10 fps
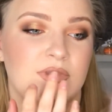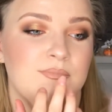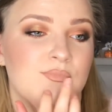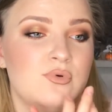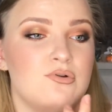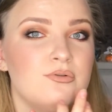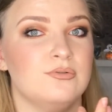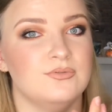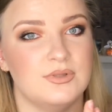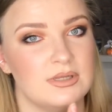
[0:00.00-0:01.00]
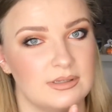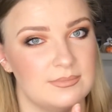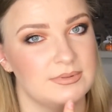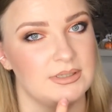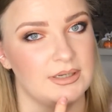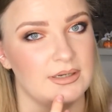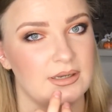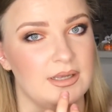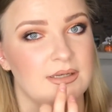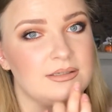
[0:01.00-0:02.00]
move the lipstick
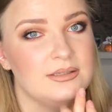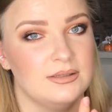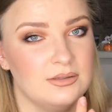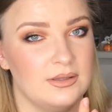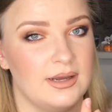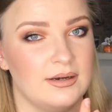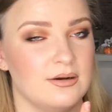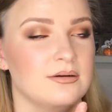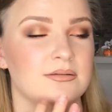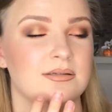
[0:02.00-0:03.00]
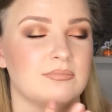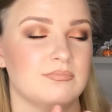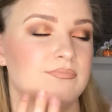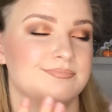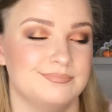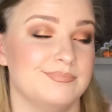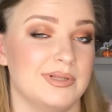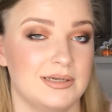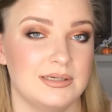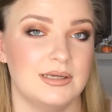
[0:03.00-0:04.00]
into the liner to
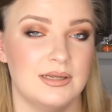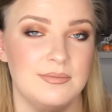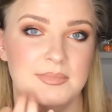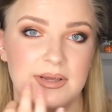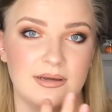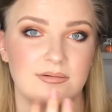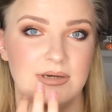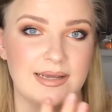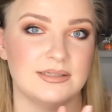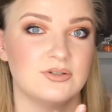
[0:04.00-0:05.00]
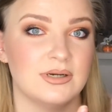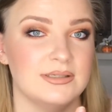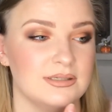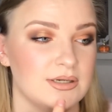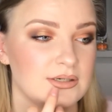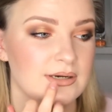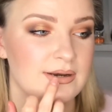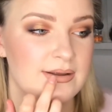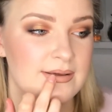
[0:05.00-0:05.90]
blend it and make a nice transition.